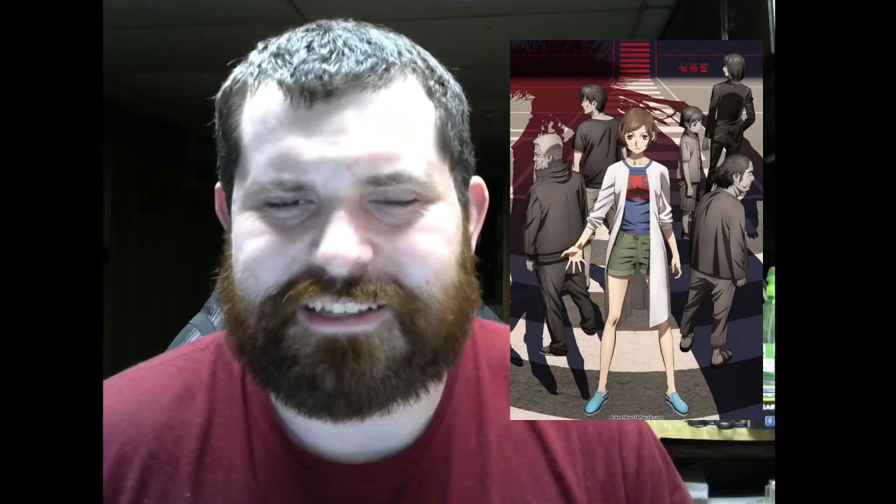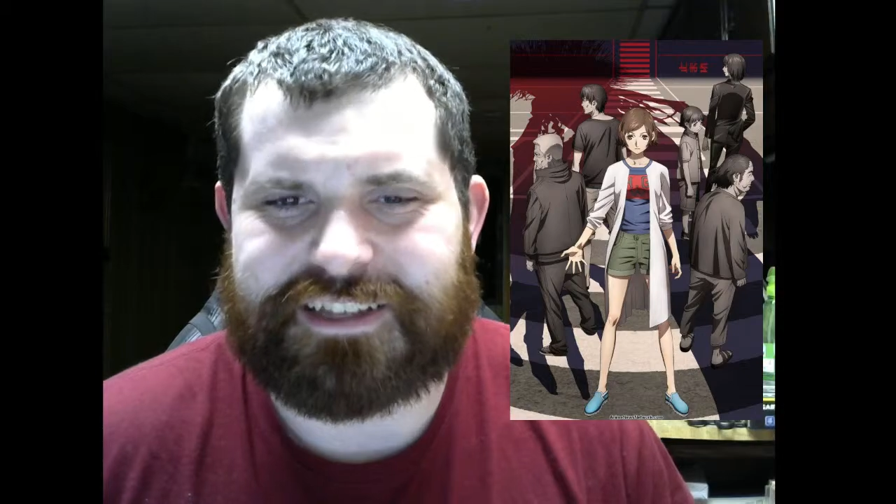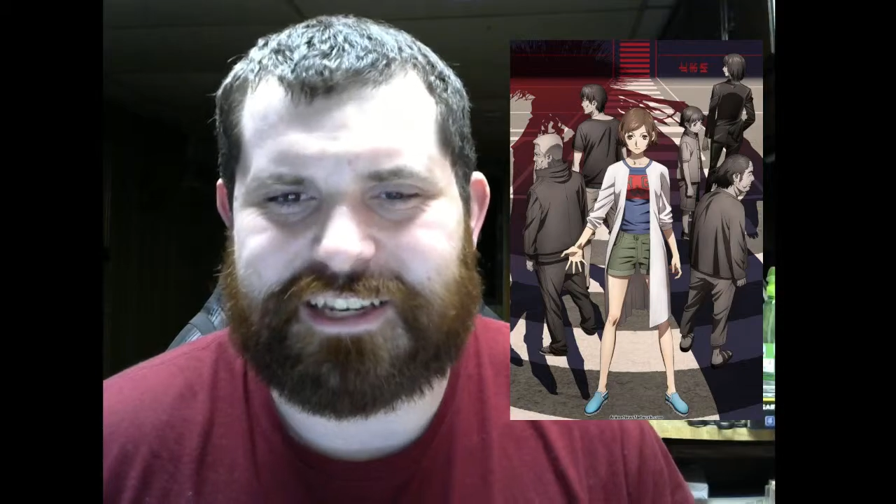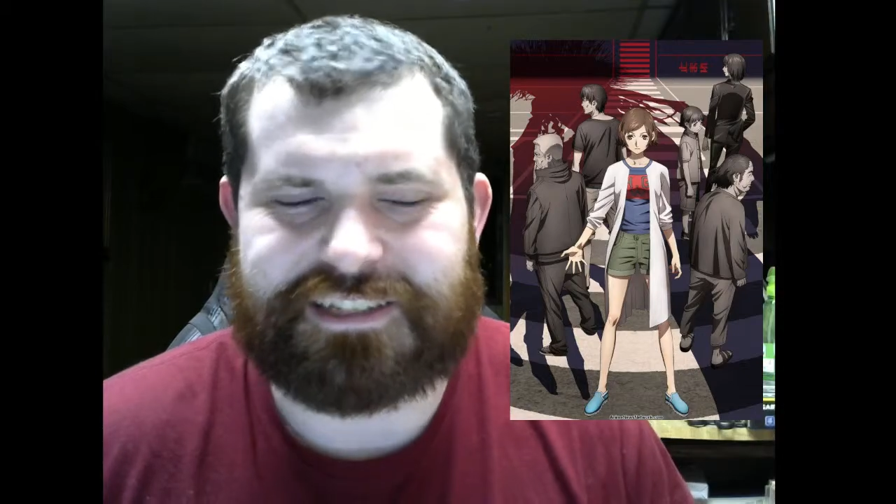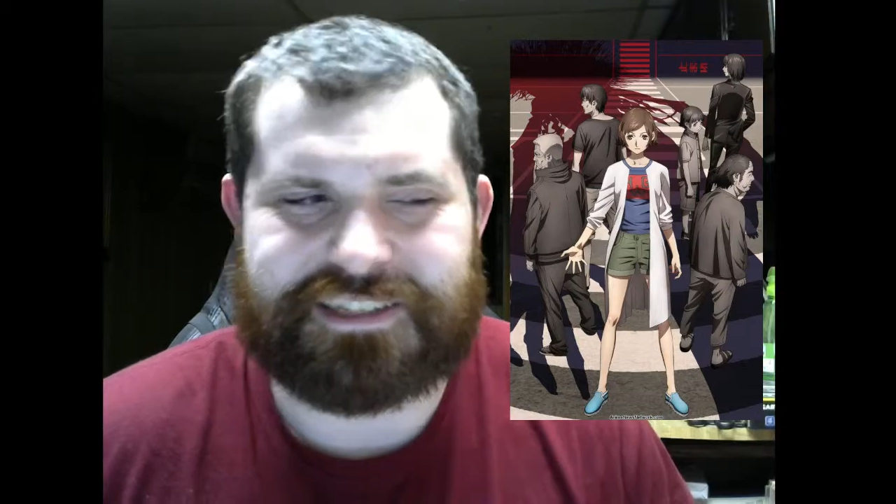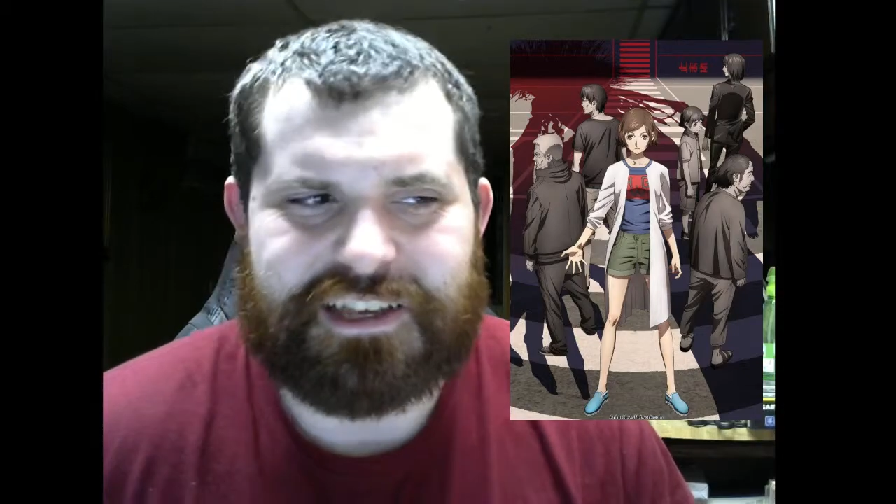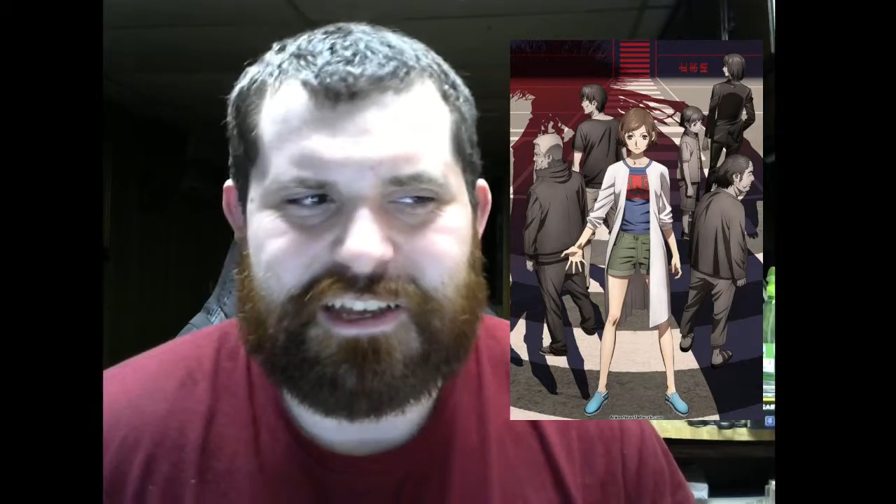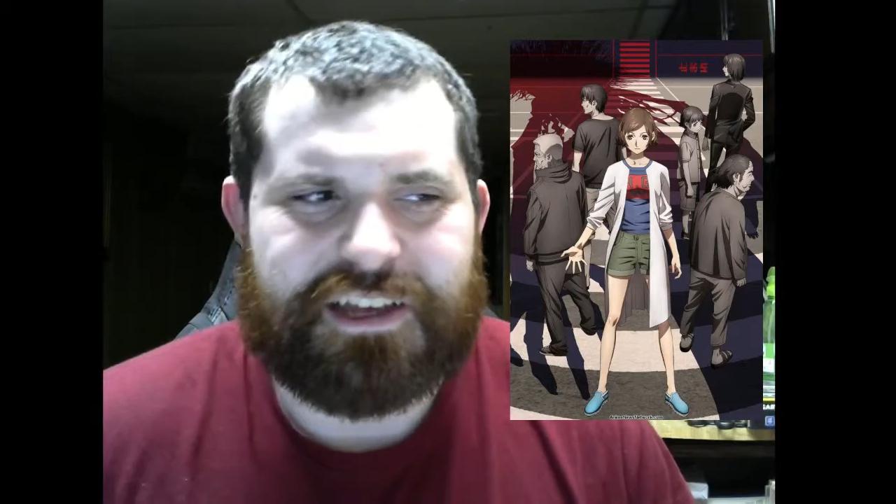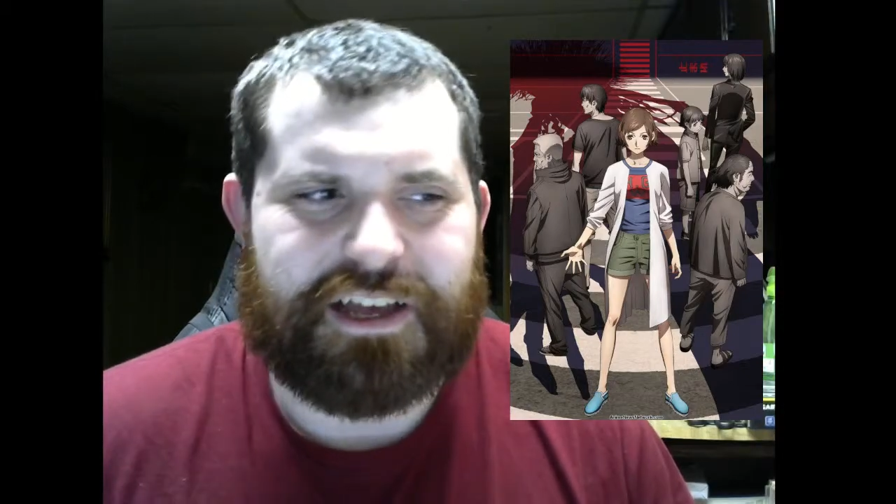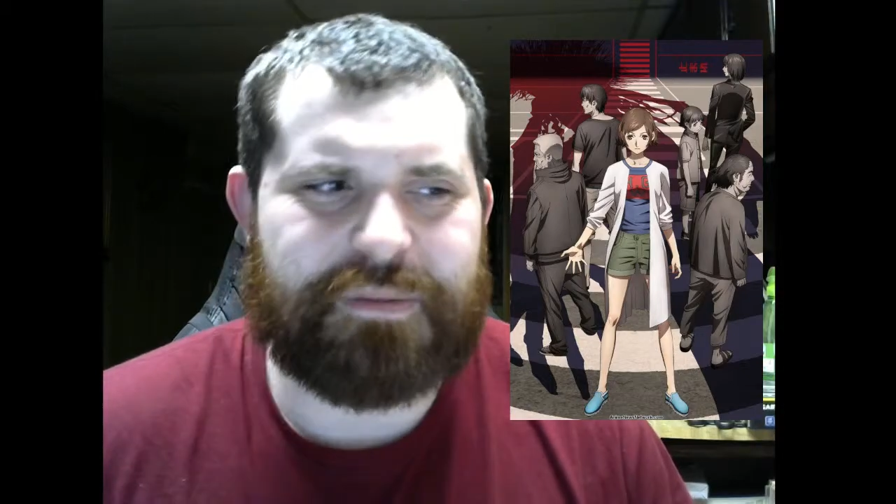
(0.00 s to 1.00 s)
Like, it just,
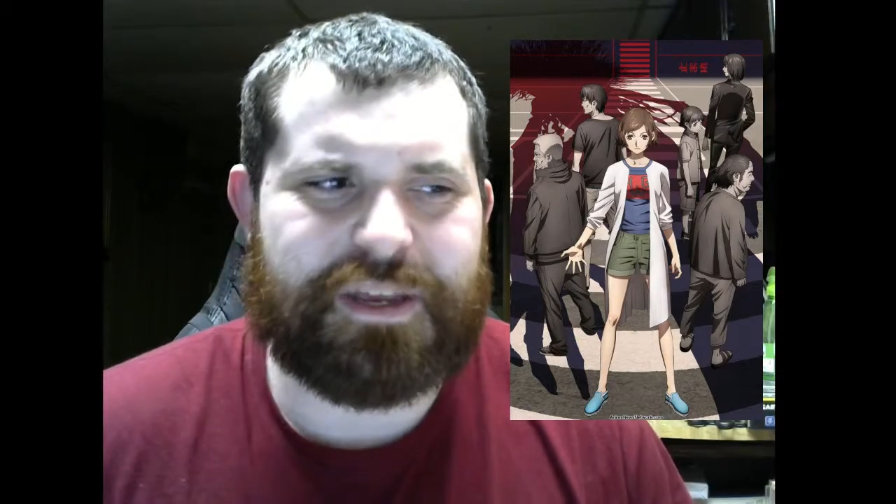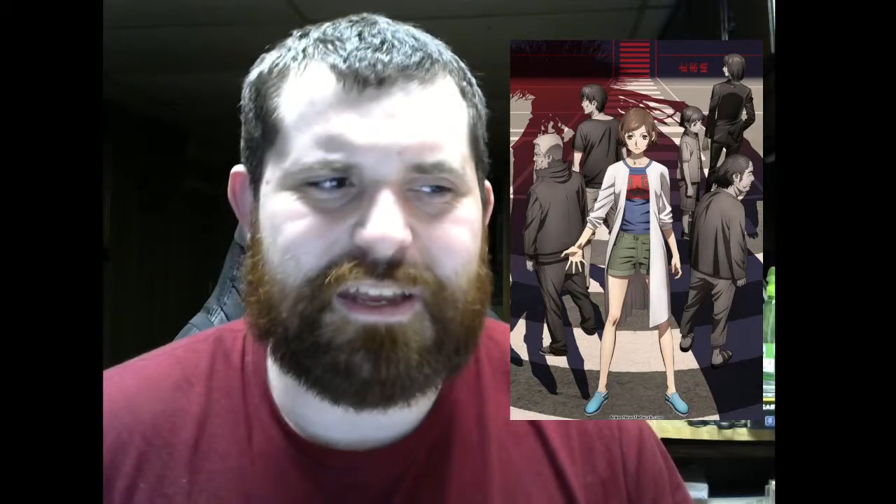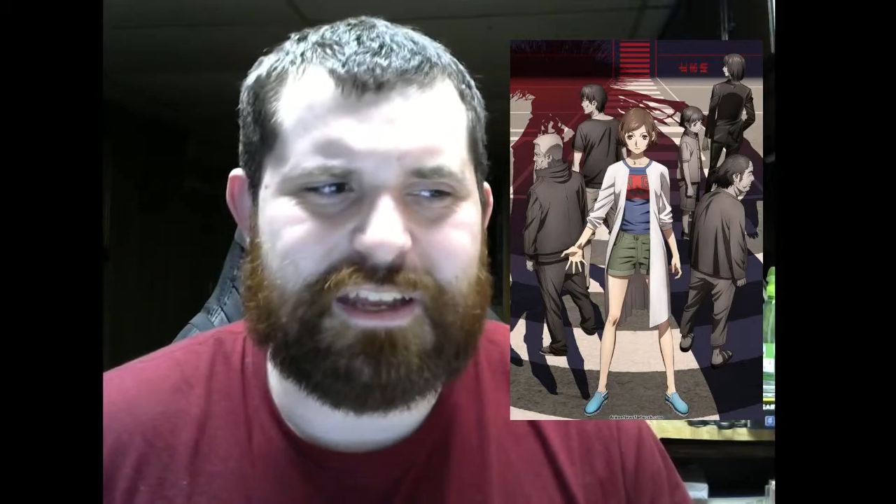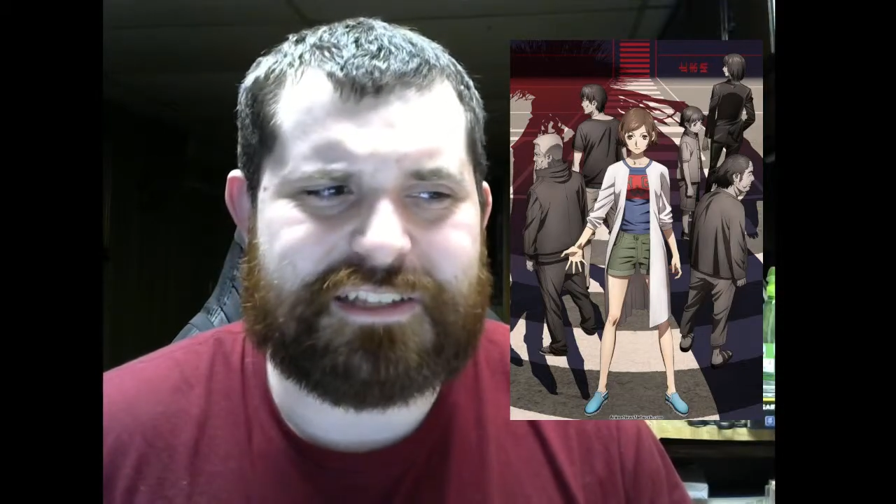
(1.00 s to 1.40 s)
I mean,